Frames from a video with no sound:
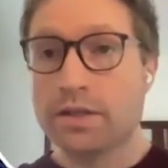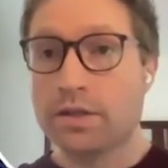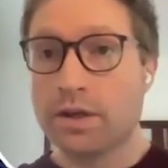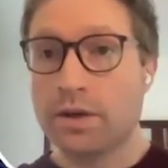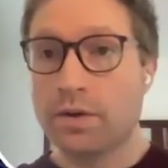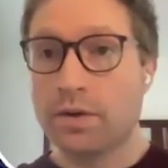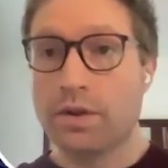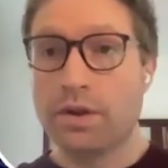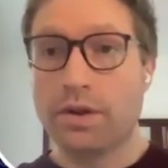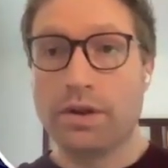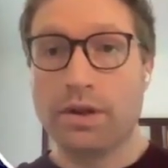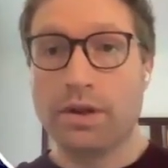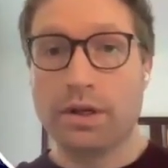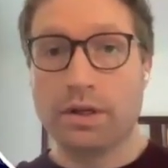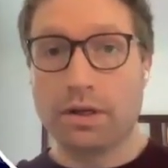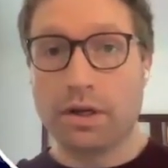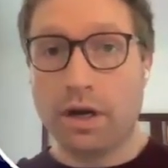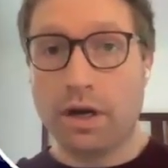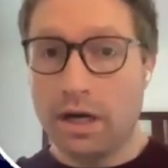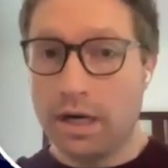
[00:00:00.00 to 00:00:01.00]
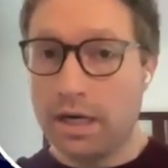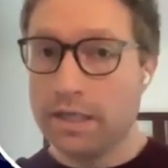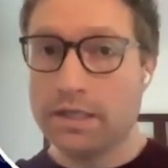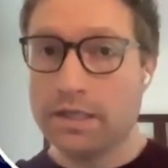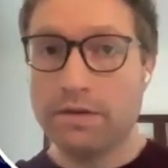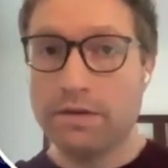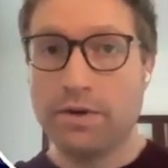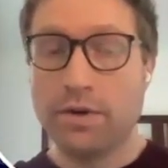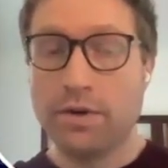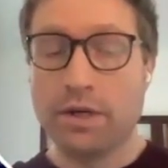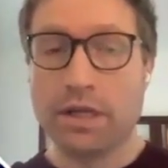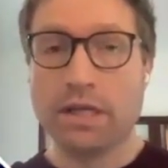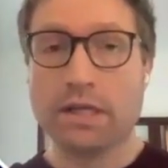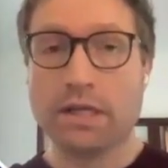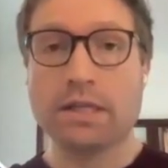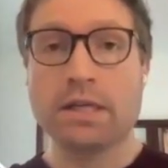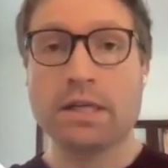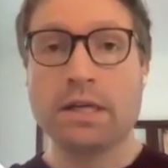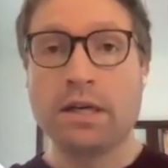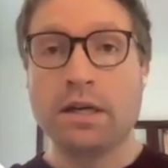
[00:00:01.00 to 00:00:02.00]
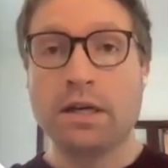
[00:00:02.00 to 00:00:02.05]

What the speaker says: So the cost of doing this,